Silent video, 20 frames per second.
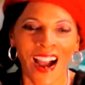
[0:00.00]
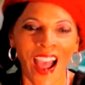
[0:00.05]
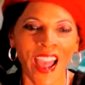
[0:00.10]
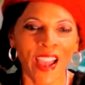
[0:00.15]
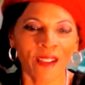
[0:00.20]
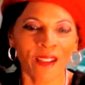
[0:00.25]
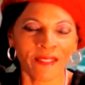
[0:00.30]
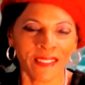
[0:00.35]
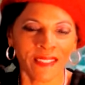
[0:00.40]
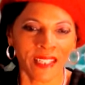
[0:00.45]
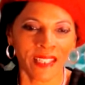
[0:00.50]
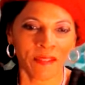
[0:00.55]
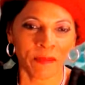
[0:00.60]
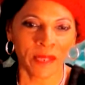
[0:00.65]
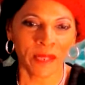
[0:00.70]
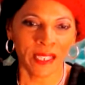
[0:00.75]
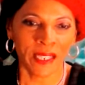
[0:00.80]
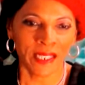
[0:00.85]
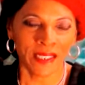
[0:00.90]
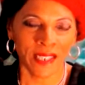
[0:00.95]
I have said
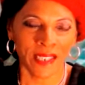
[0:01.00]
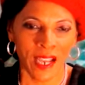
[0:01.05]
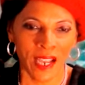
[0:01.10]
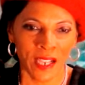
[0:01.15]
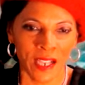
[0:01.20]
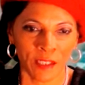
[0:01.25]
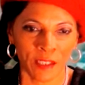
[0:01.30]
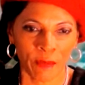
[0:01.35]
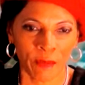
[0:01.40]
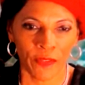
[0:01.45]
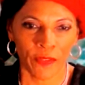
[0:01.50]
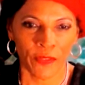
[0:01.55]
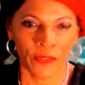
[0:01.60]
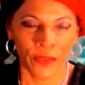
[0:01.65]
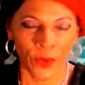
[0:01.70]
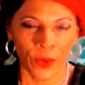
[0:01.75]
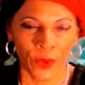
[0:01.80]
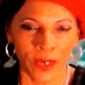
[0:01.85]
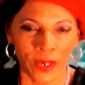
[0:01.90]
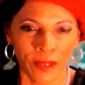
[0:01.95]
many times
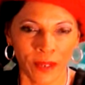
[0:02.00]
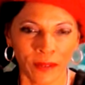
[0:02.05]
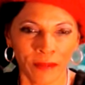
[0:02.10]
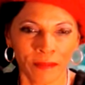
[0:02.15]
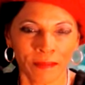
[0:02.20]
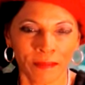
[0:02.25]
before